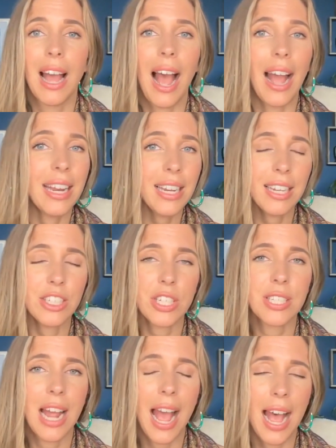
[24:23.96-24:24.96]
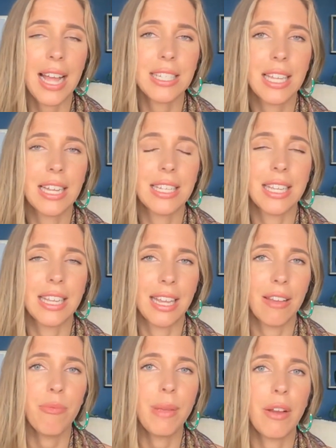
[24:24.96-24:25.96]
I didn't just ask it to
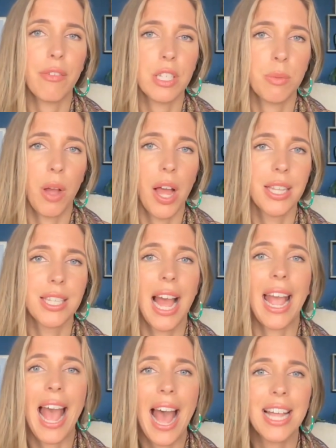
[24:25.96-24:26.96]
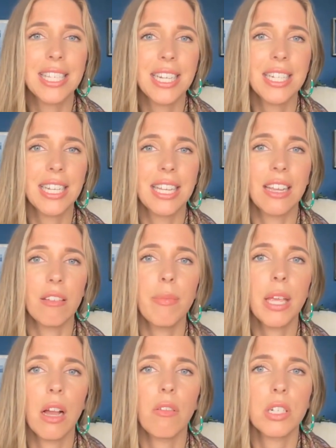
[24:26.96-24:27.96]
give me a response. I asked it to give
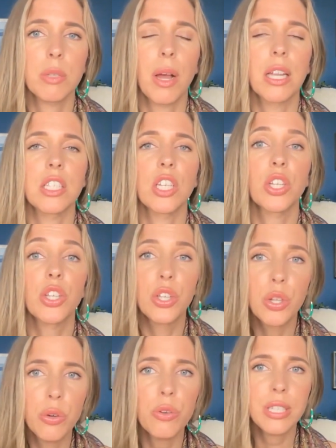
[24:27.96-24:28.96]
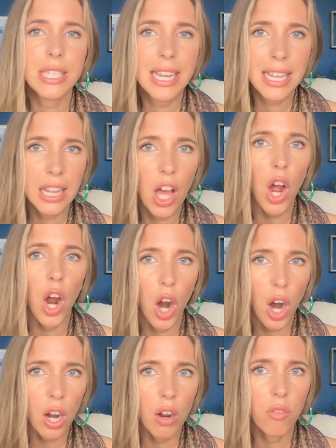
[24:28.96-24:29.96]
me a response using the
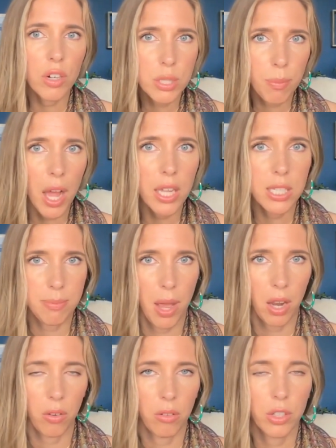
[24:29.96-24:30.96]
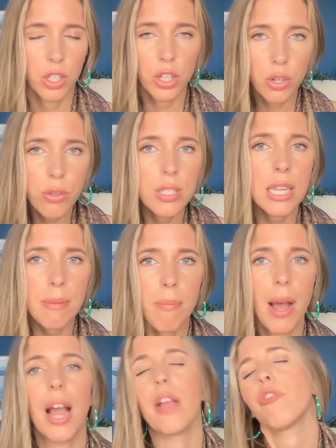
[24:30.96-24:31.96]
ARC response model, using
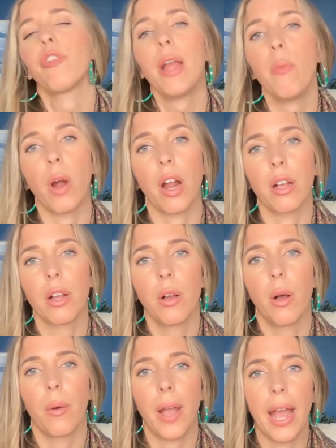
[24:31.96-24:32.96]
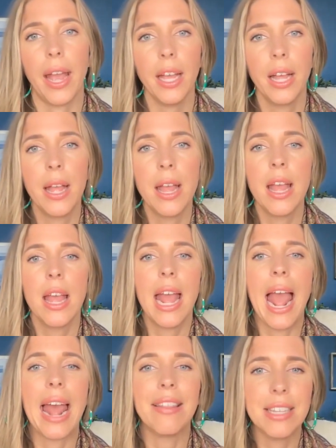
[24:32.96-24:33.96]
my framework, okay?
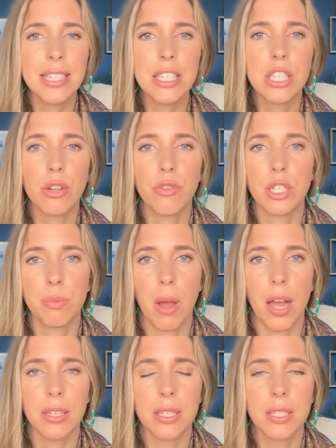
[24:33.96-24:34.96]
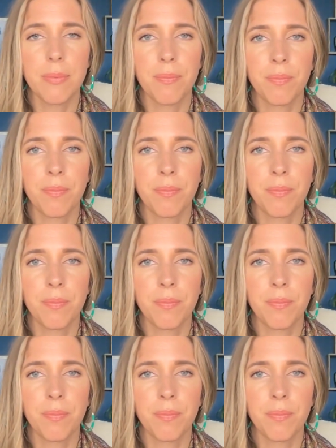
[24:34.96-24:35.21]
And this is the response.